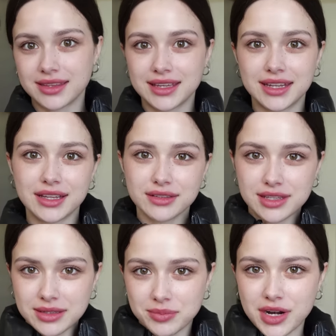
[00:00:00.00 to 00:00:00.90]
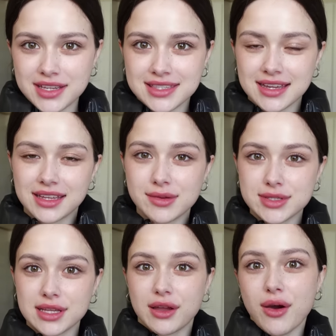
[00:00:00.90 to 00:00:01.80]
Then I looked at the price tag and I
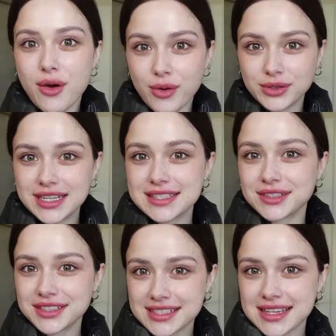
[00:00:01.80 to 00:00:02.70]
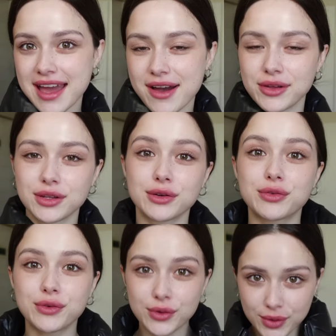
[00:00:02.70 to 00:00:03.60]
was like, oh, that's on discount.
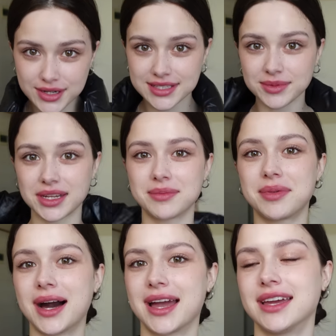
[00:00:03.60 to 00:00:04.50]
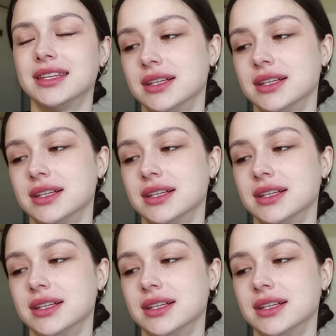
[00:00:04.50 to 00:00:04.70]
Of course I'm gonna buy it.